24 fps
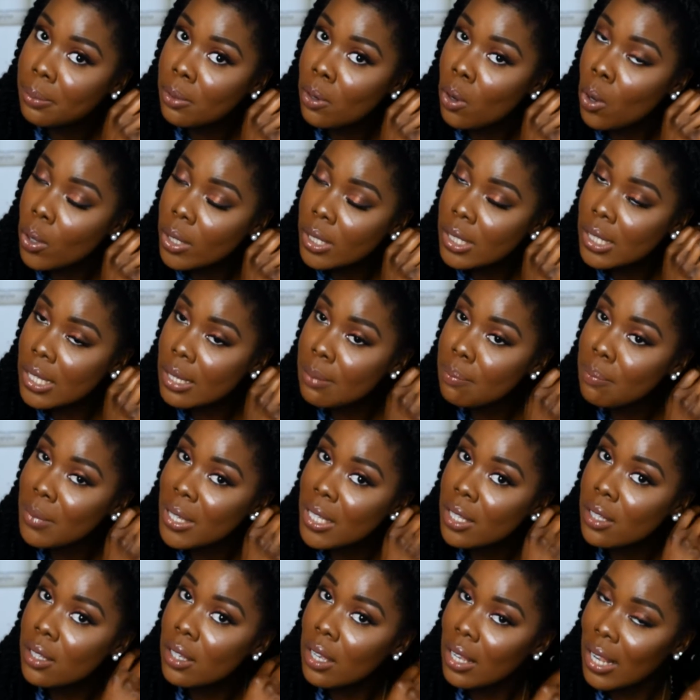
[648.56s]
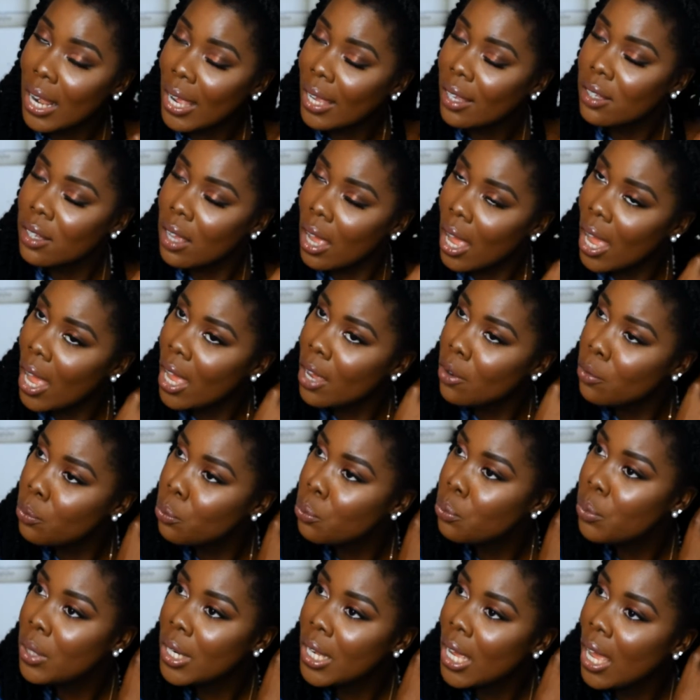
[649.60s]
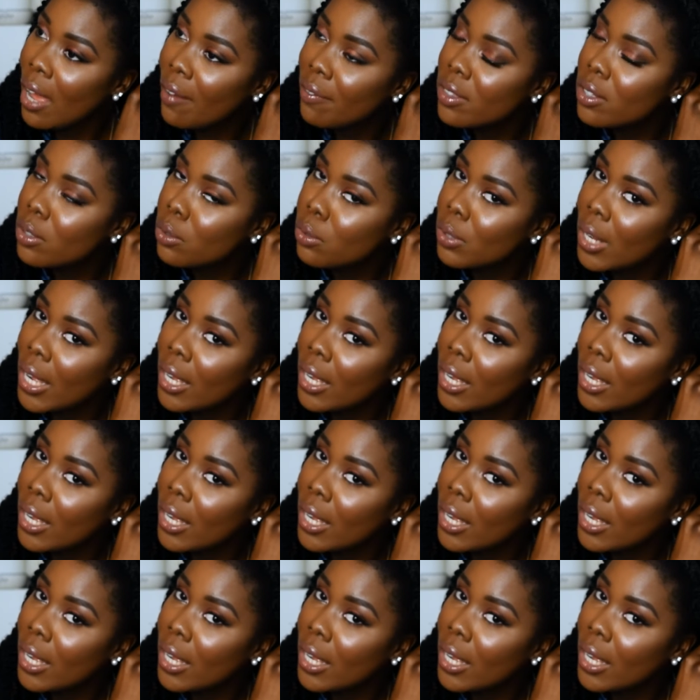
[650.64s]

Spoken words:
causing me, like, I really have to,